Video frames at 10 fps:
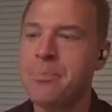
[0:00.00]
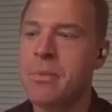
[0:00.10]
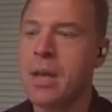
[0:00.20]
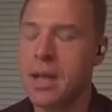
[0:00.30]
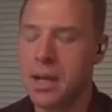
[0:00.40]

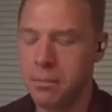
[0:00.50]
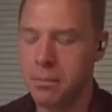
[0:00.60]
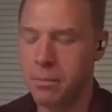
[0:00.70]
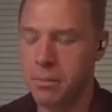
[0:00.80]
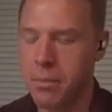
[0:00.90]

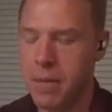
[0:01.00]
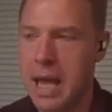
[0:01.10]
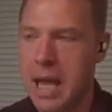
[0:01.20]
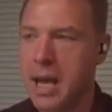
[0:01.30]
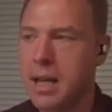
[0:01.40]
Um,
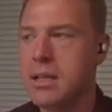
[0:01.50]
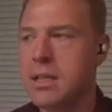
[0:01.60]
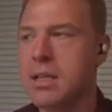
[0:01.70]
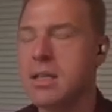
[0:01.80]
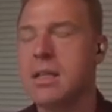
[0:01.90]
and
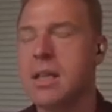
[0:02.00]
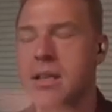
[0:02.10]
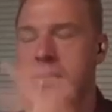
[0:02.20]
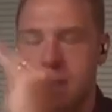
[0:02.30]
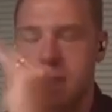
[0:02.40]
I'll